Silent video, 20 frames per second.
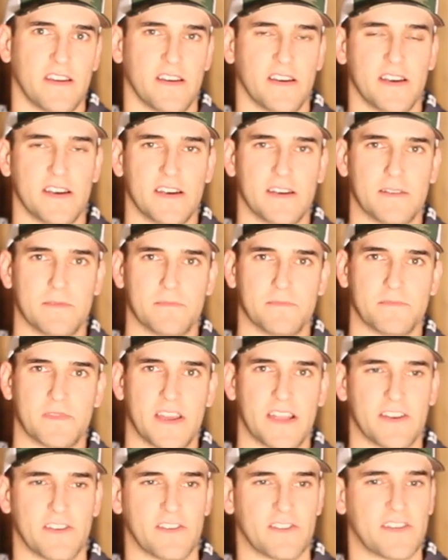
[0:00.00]

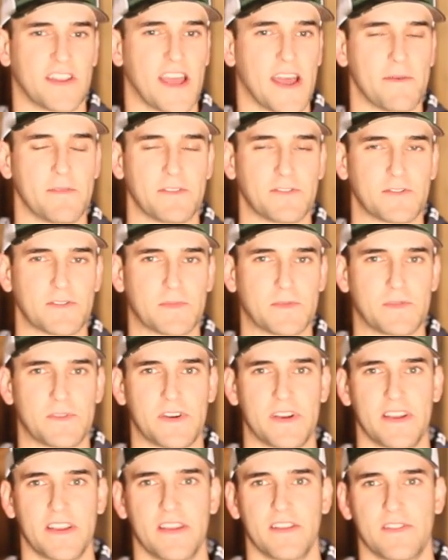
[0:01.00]
Had a good time in
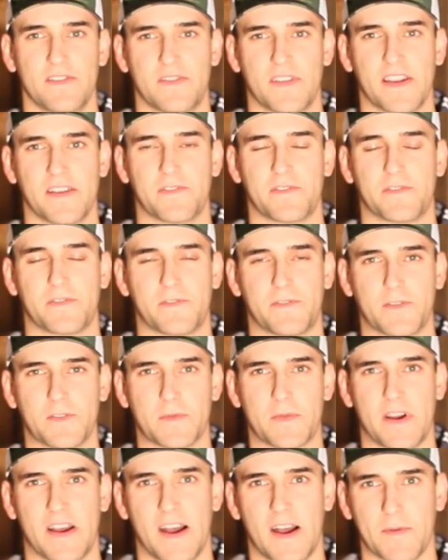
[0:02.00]
AAA, thankful for
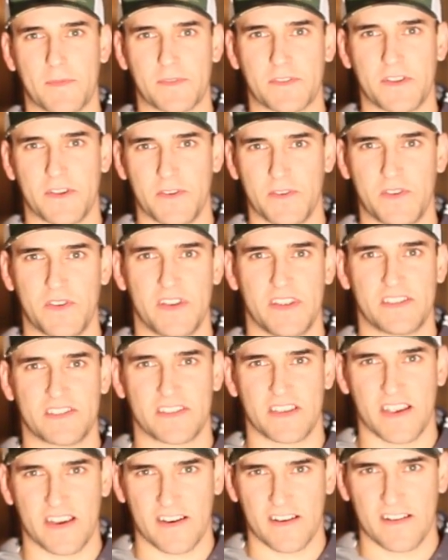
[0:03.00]
my opportunities
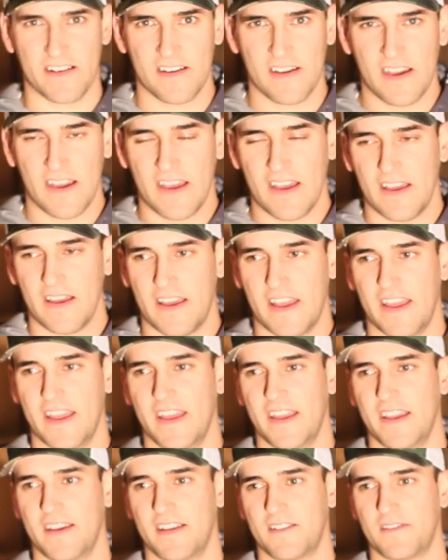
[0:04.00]
there,
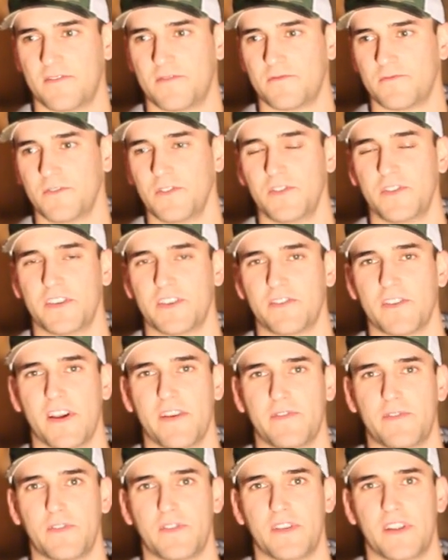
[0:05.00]
and really
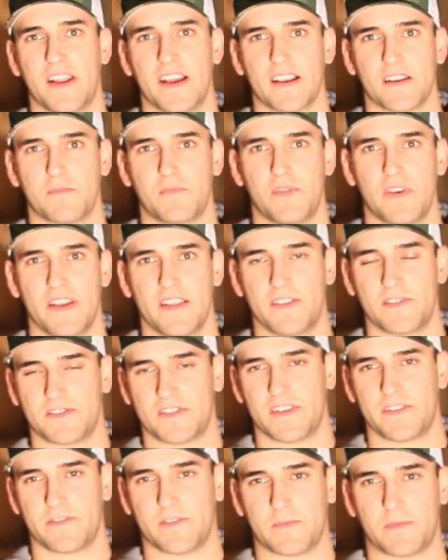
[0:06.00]
grateful that I could play those
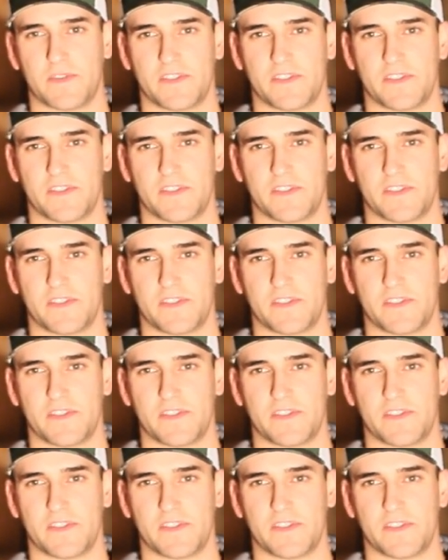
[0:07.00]
different